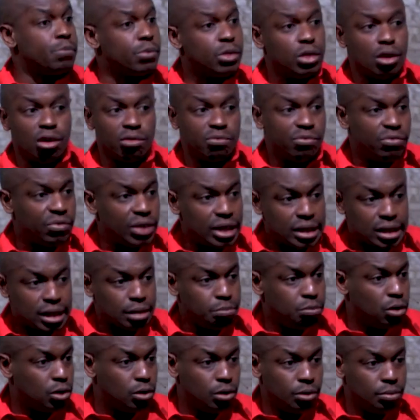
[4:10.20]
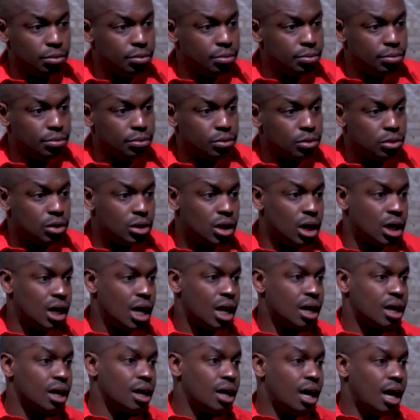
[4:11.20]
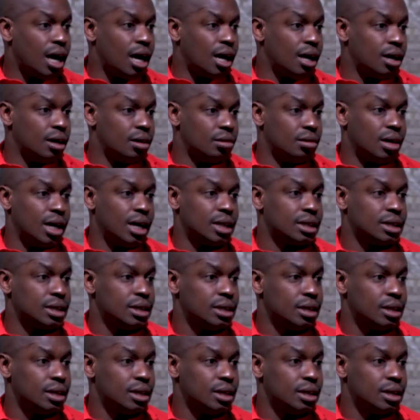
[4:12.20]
not visible to the naked eye, right?